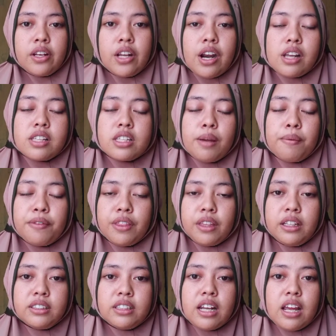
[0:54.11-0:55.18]
There are some
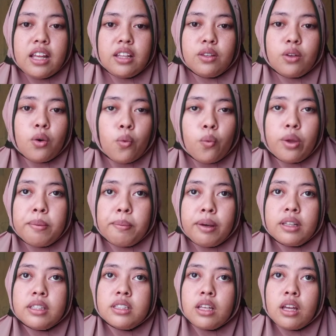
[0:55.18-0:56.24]
things that we
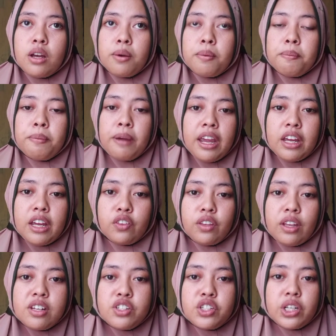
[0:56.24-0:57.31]
must pay
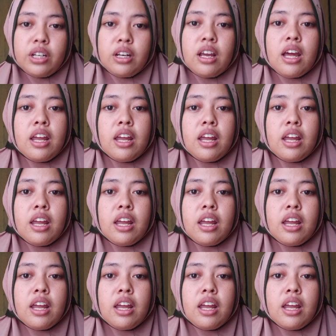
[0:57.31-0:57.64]
attention.